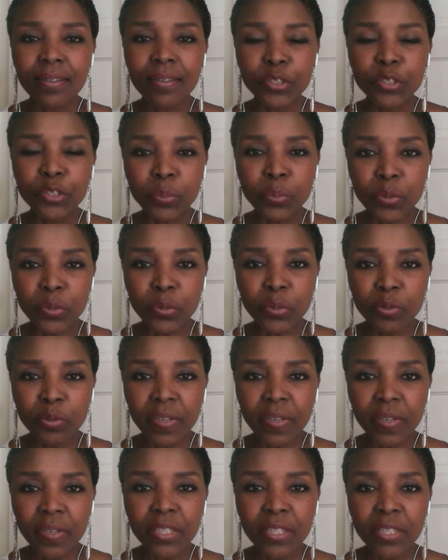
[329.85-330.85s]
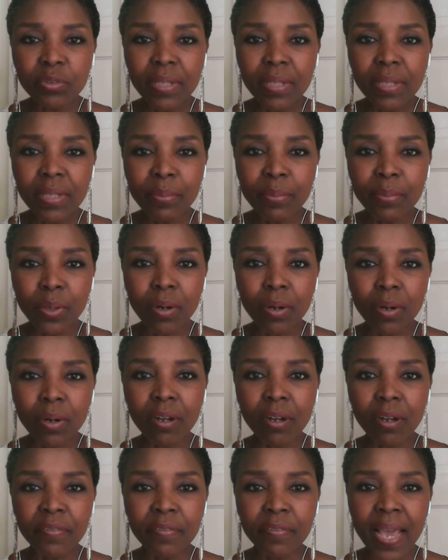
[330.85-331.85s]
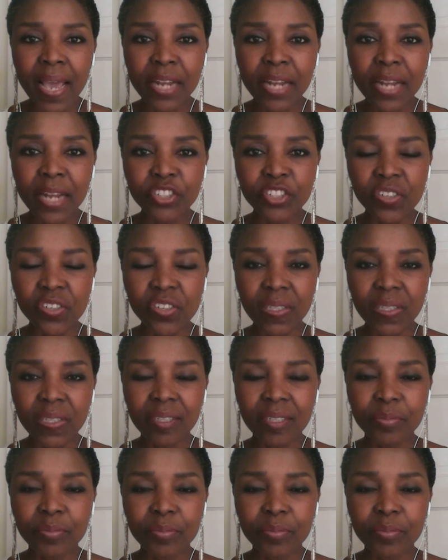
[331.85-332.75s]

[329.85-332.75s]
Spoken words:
to move into that ball of energy.